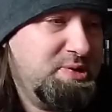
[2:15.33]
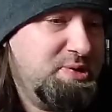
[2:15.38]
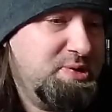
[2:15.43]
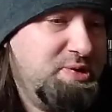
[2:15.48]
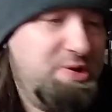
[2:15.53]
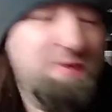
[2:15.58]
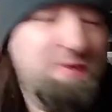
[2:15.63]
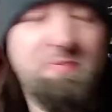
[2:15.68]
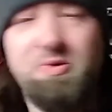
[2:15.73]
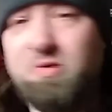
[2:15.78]

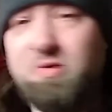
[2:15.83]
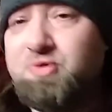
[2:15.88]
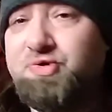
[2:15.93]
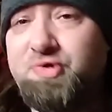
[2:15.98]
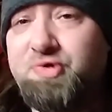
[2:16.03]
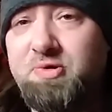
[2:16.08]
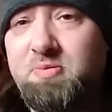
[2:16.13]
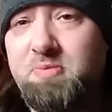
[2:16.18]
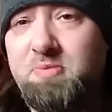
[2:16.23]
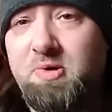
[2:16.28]
They built
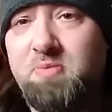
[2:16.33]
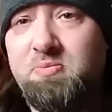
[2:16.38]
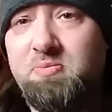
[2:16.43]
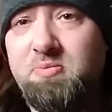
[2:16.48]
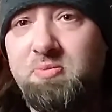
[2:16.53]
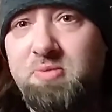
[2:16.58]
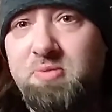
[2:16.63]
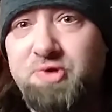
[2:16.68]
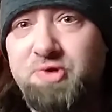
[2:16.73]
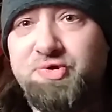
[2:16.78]
some
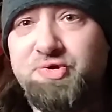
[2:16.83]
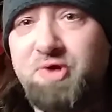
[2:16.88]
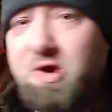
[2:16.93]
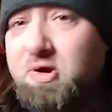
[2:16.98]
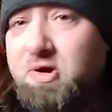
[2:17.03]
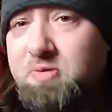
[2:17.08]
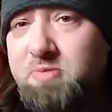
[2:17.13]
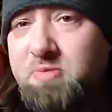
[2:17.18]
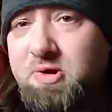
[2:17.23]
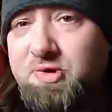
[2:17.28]
amazing
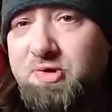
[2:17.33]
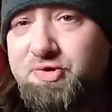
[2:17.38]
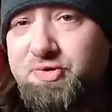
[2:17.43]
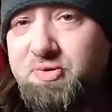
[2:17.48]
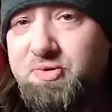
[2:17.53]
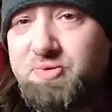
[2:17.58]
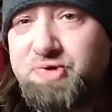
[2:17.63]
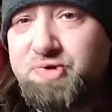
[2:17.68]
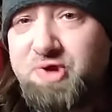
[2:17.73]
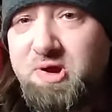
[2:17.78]
Iron Man
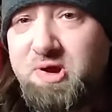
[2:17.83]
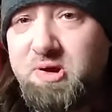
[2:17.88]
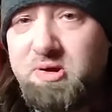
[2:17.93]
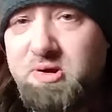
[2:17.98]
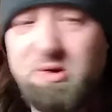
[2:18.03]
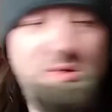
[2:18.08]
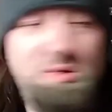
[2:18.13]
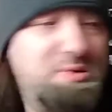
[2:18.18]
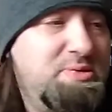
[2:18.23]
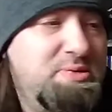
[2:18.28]
suits,
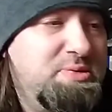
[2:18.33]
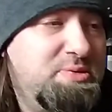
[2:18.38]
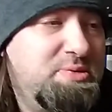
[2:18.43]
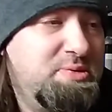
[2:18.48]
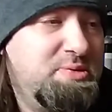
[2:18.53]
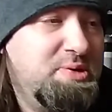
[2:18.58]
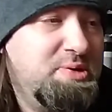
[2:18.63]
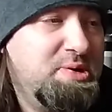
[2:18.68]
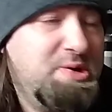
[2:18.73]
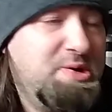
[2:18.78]
and
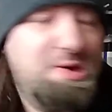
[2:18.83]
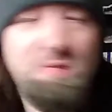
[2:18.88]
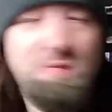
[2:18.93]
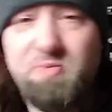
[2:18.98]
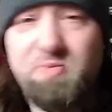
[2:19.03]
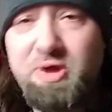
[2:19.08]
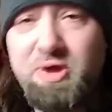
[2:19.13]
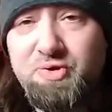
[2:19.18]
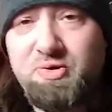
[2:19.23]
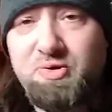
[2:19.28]

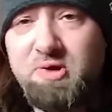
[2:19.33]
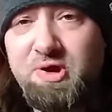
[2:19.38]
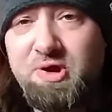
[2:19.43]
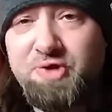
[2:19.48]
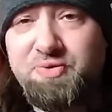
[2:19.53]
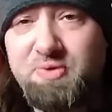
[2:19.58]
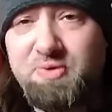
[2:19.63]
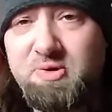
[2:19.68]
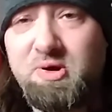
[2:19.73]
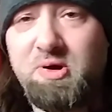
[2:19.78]
basically that's
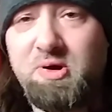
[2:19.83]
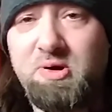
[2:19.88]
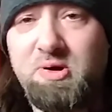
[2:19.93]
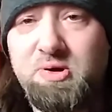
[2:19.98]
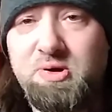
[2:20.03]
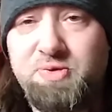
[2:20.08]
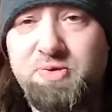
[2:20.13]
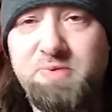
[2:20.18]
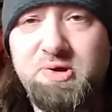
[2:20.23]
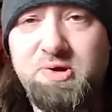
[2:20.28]
what
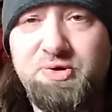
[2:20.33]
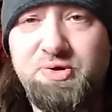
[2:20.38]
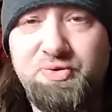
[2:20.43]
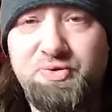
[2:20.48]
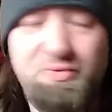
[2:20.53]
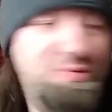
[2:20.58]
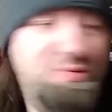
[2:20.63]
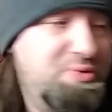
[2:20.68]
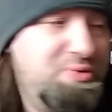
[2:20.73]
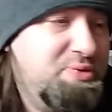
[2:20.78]
encouraged me
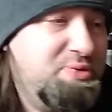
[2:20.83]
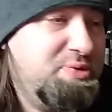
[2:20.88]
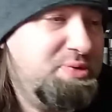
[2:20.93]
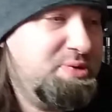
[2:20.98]
to